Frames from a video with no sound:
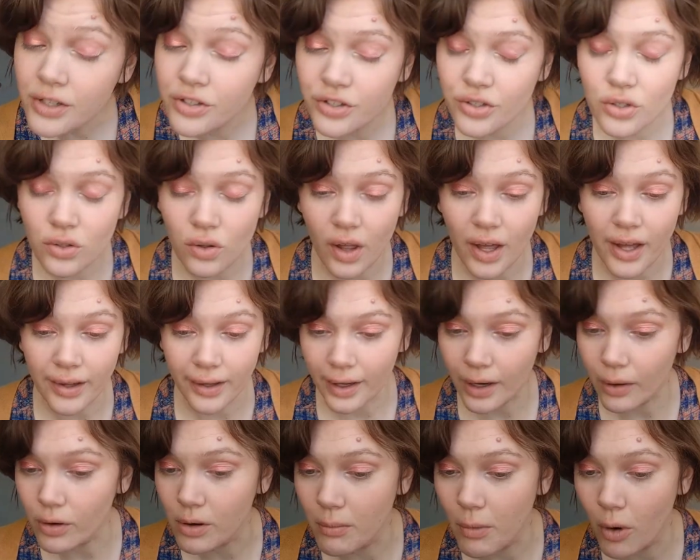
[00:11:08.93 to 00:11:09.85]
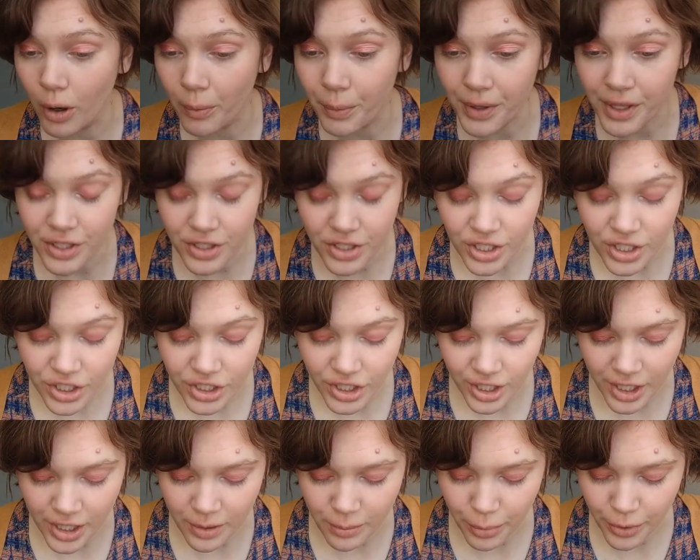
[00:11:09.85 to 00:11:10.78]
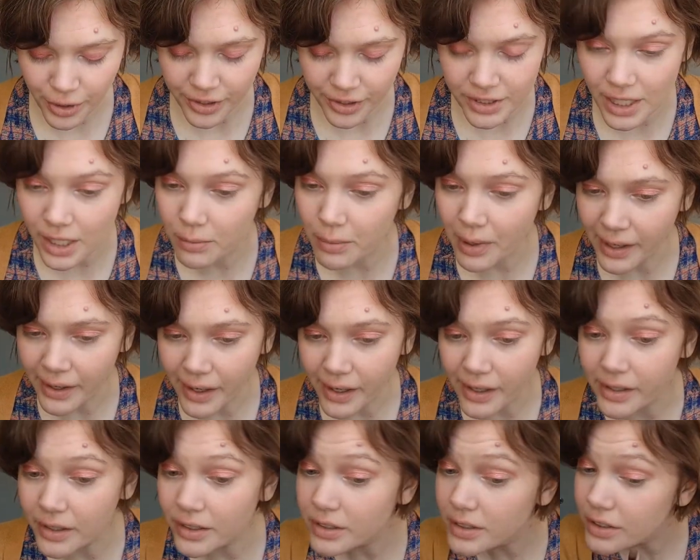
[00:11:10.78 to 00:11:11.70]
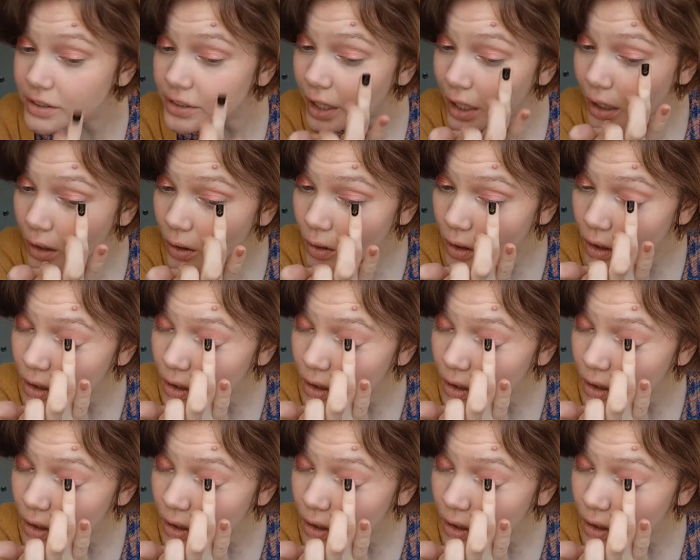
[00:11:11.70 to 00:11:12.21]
I do like how a more peachy shade brings out my eyes, so